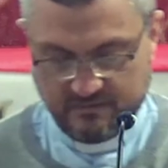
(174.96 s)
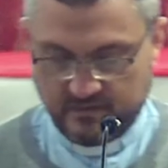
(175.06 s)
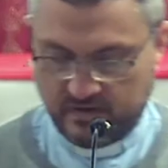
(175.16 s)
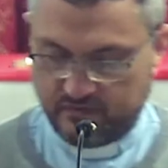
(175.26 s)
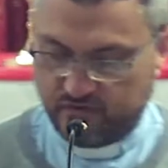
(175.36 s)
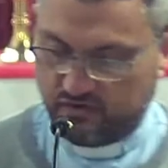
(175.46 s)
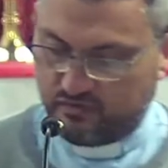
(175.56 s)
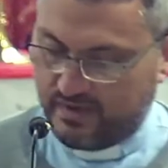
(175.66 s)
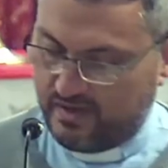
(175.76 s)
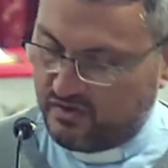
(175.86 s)
Father, as
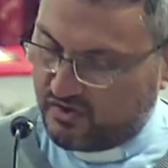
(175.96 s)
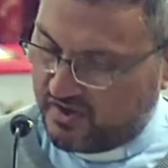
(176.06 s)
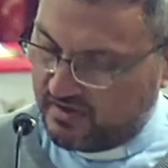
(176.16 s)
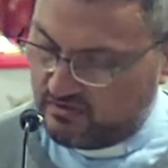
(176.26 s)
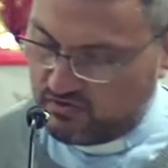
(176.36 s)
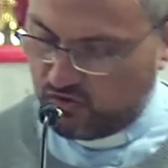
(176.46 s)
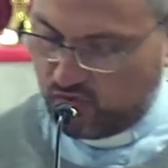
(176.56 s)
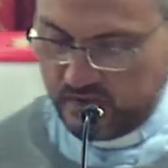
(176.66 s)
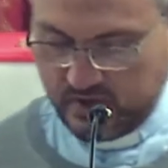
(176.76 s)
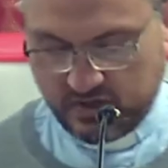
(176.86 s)
we look into your
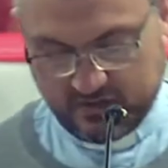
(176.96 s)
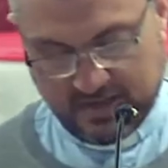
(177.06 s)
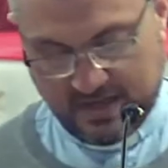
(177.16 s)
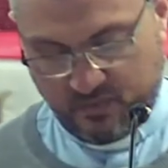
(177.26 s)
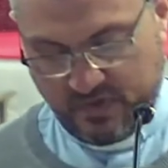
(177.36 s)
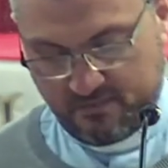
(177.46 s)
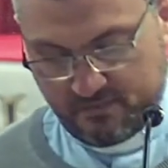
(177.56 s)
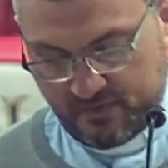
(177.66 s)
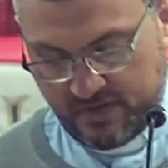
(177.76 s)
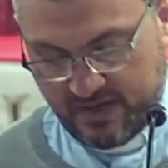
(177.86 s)
word now, we
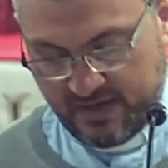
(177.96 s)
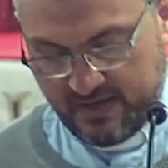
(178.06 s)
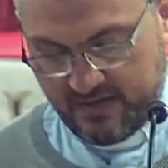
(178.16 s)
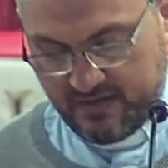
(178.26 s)
pray